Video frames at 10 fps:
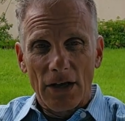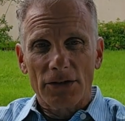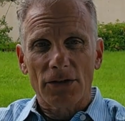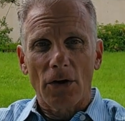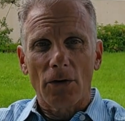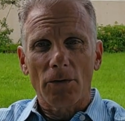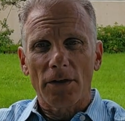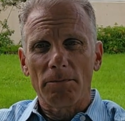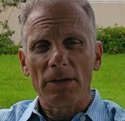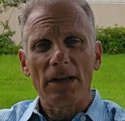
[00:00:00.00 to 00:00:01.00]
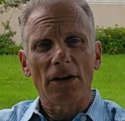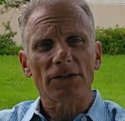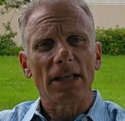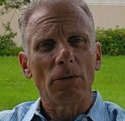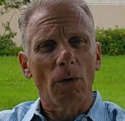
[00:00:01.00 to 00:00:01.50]
So the
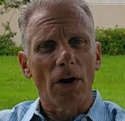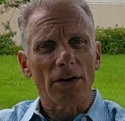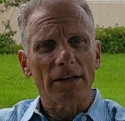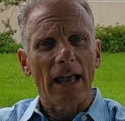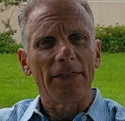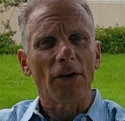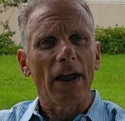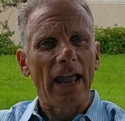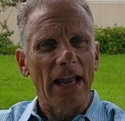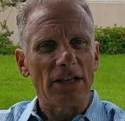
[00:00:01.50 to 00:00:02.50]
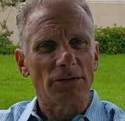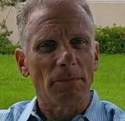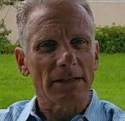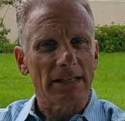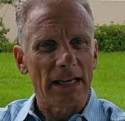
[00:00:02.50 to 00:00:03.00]
years they worked and their age
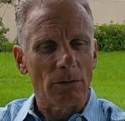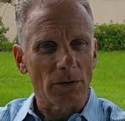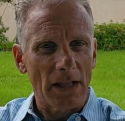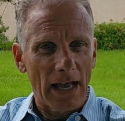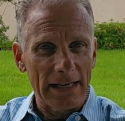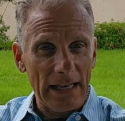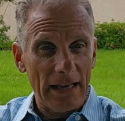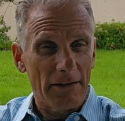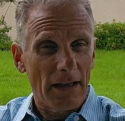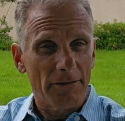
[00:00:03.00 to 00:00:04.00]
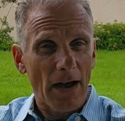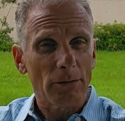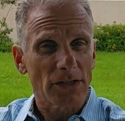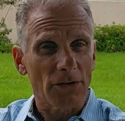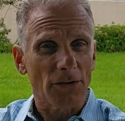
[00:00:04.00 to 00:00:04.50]
must equal 90. If I
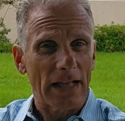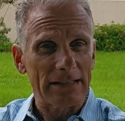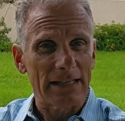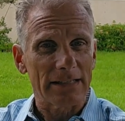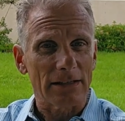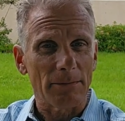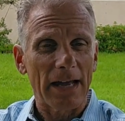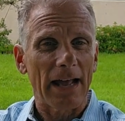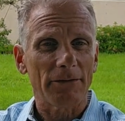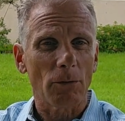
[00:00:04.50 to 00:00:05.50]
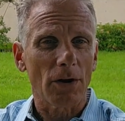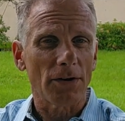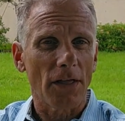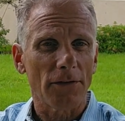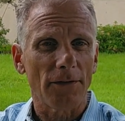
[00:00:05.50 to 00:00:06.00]
was under that system, I'd have to work
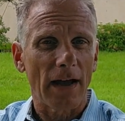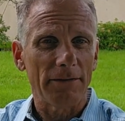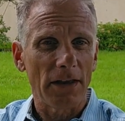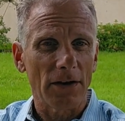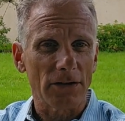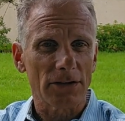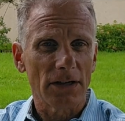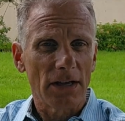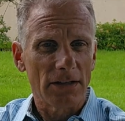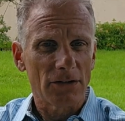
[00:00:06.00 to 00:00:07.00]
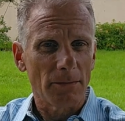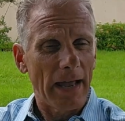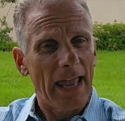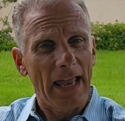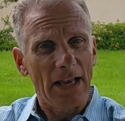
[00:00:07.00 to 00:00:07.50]
another 5 years until
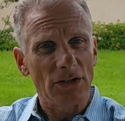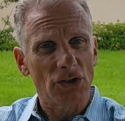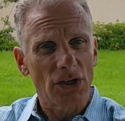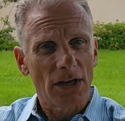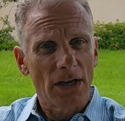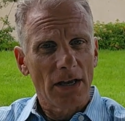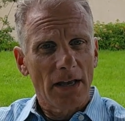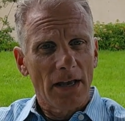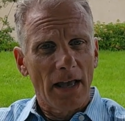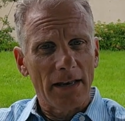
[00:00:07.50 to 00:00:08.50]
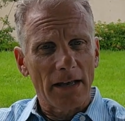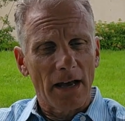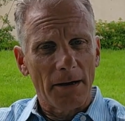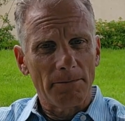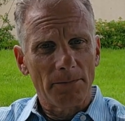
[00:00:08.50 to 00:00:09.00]
my age and
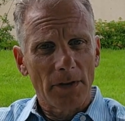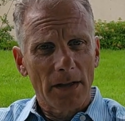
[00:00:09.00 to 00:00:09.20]
the